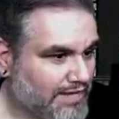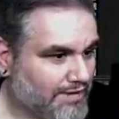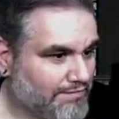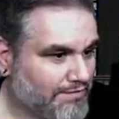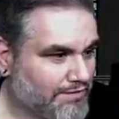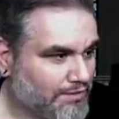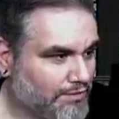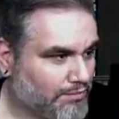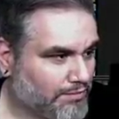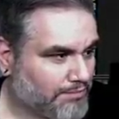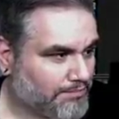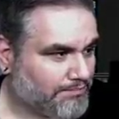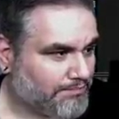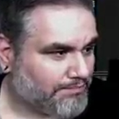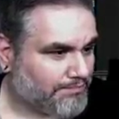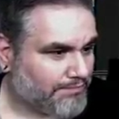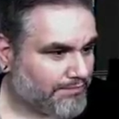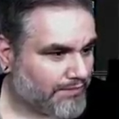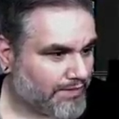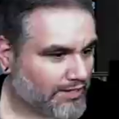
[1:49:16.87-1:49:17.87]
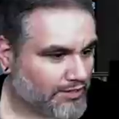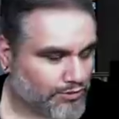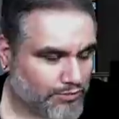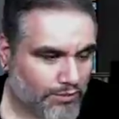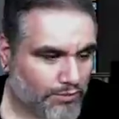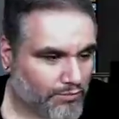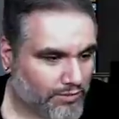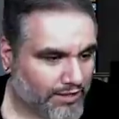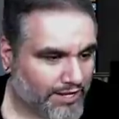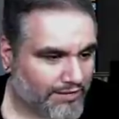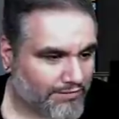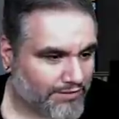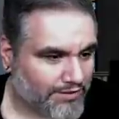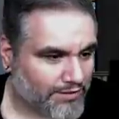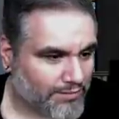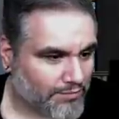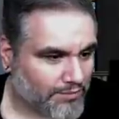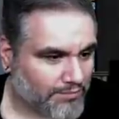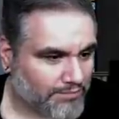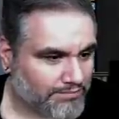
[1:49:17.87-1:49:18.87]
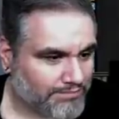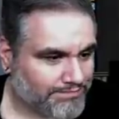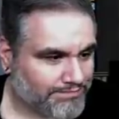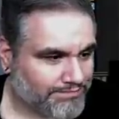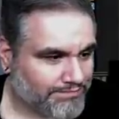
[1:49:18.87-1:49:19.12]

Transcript: Advent of the Wurm. I just want one Advent of the Wurm.